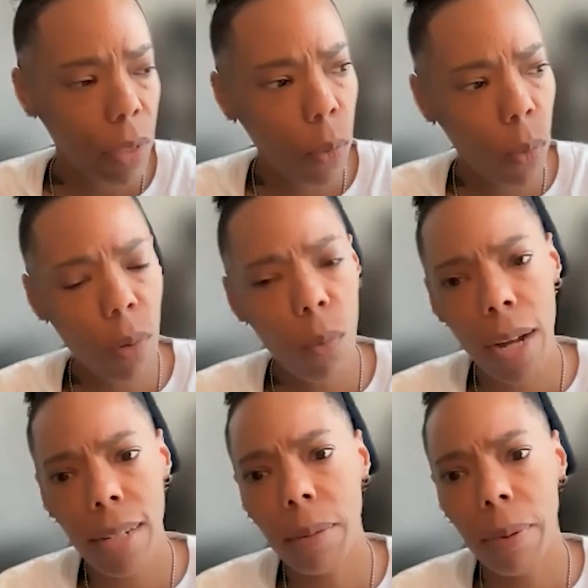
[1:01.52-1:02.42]
what
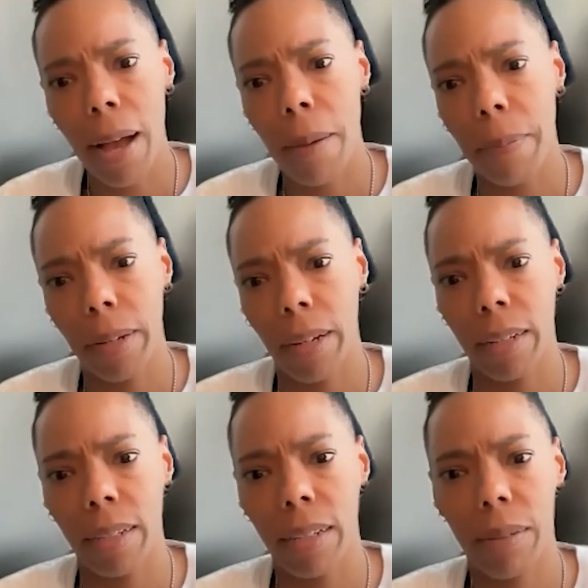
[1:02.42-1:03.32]
winds up
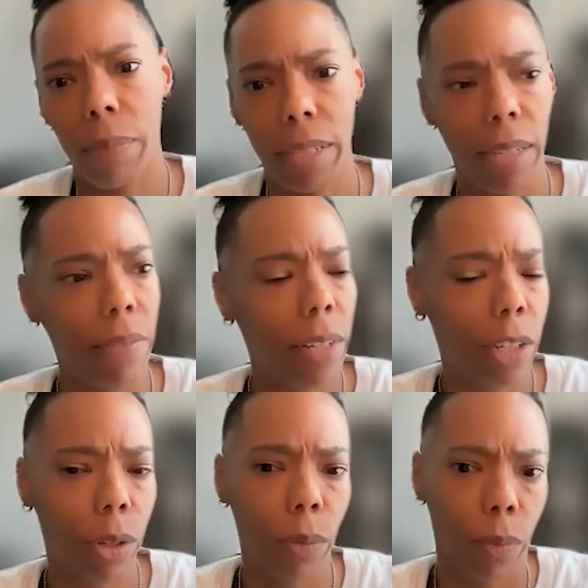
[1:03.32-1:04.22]
happening, because even
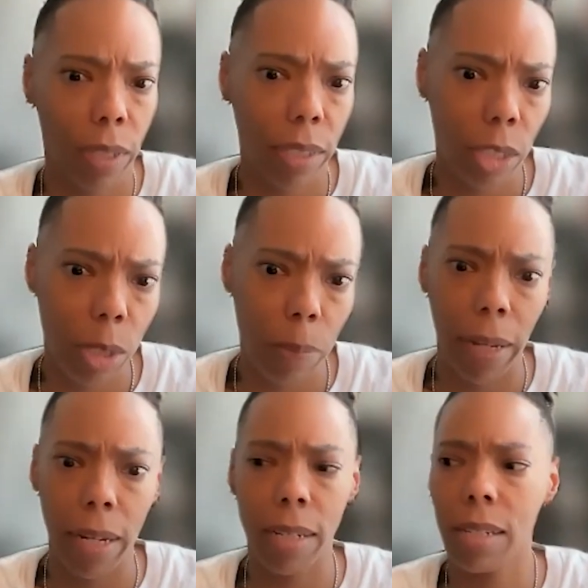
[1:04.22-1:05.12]
in your religious
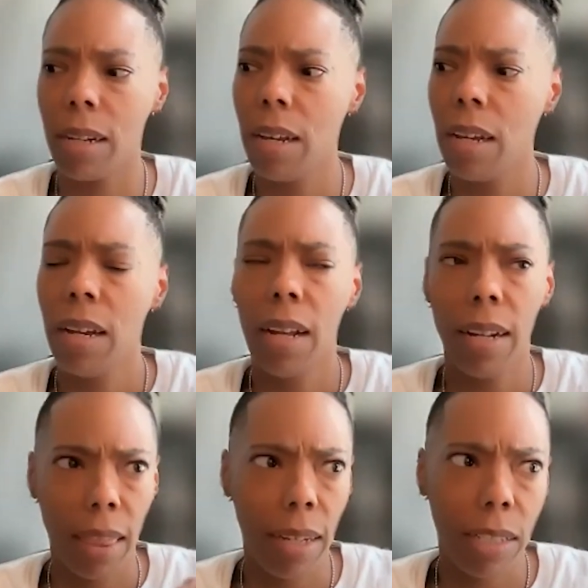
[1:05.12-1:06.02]
space and
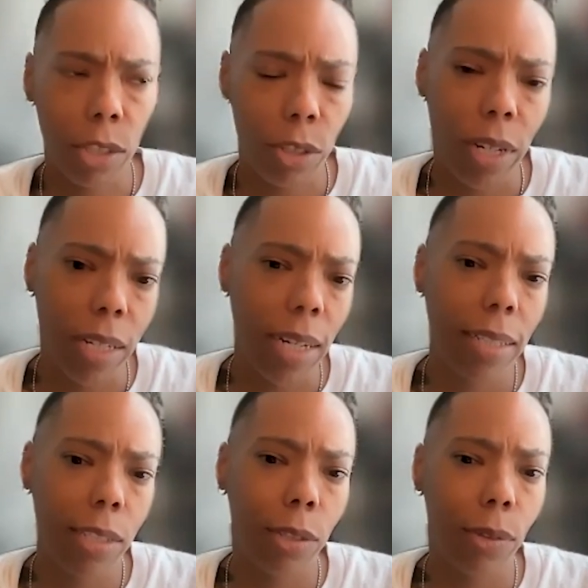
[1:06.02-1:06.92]
the things that you're
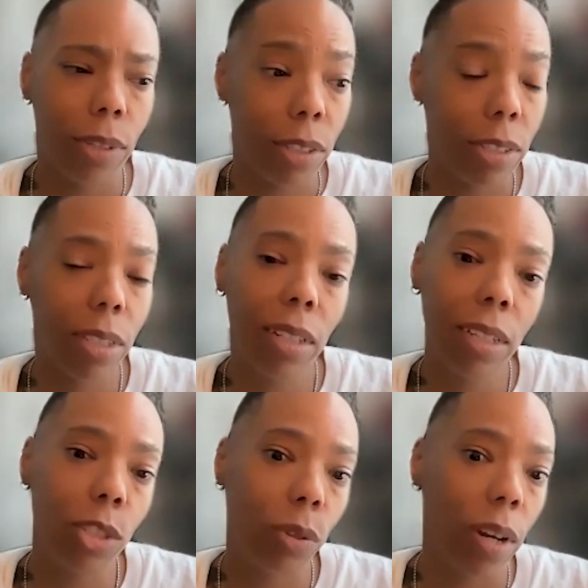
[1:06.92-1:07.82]
connected to, they're still
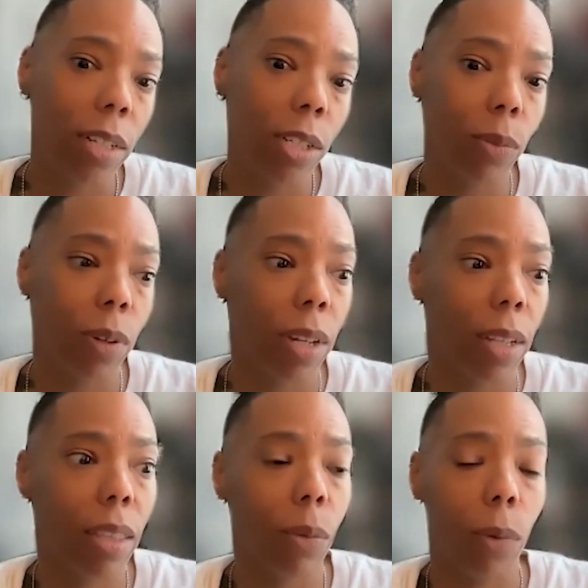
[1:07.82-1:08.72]
entrenched
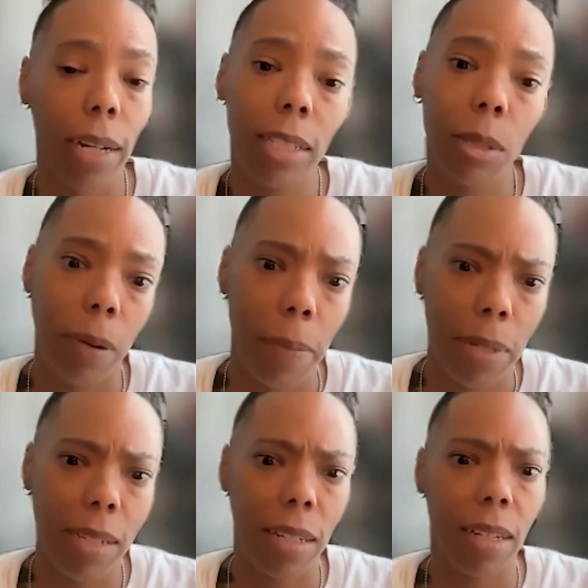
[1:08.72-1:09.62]
with white
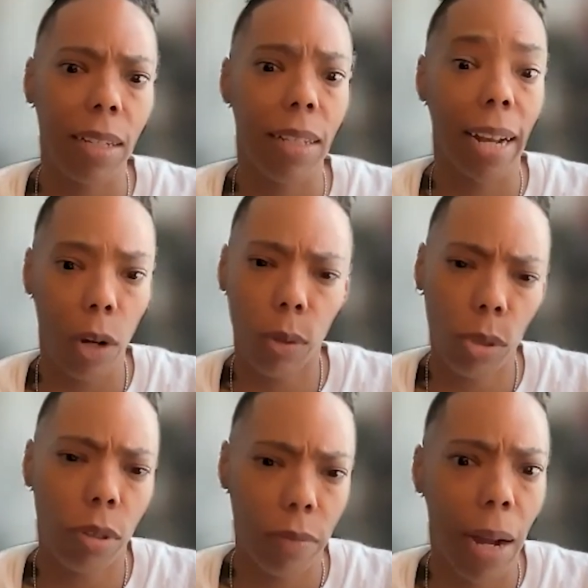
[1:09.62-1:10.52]
supremacy, that
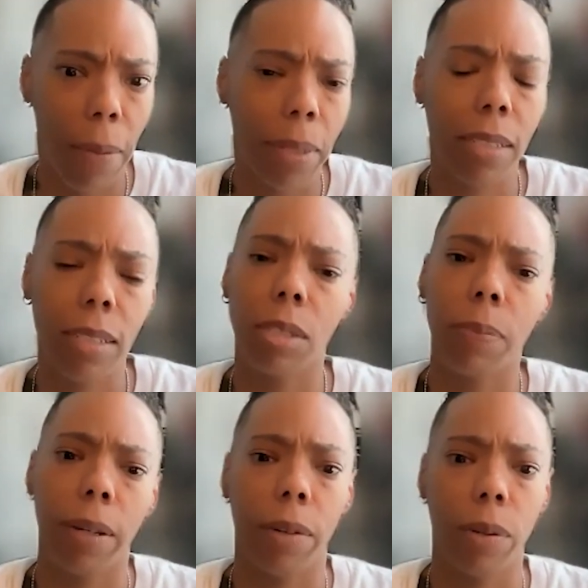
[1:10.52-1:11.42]
culture of dominance and
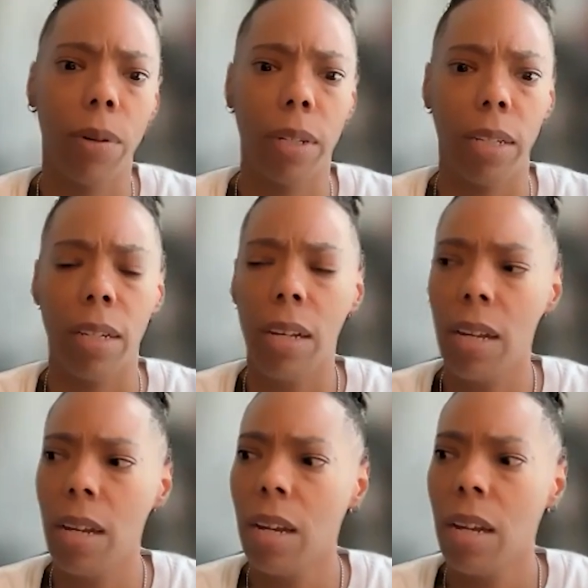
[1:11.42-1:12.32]
superiority.
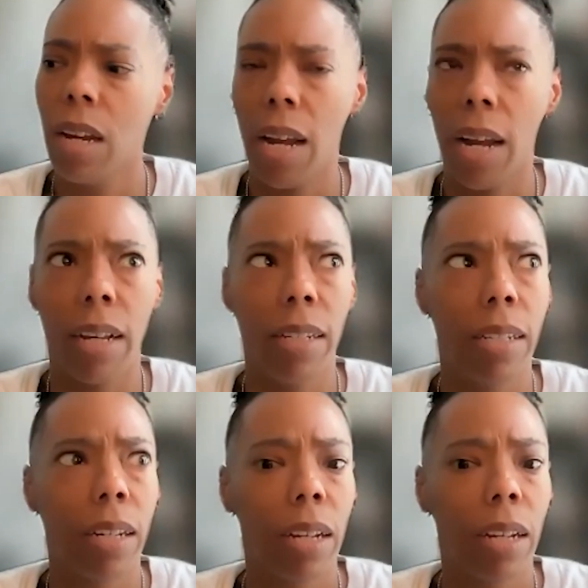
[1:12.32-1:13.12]
And